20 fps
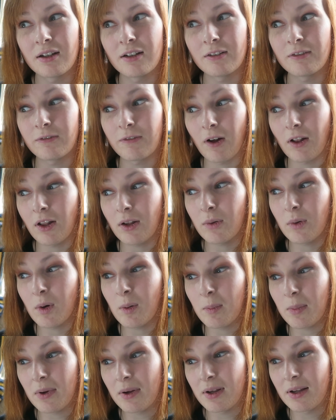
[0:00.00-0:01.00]
follow
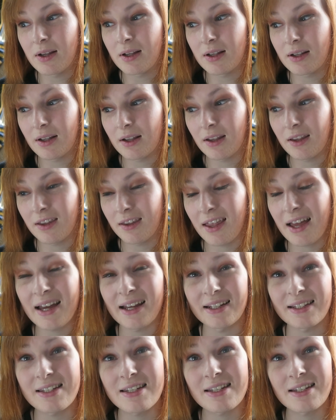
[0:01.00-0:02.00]
up
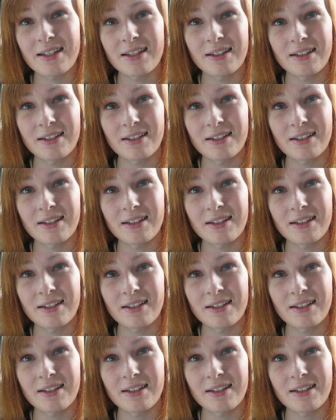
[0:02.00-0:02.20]
that.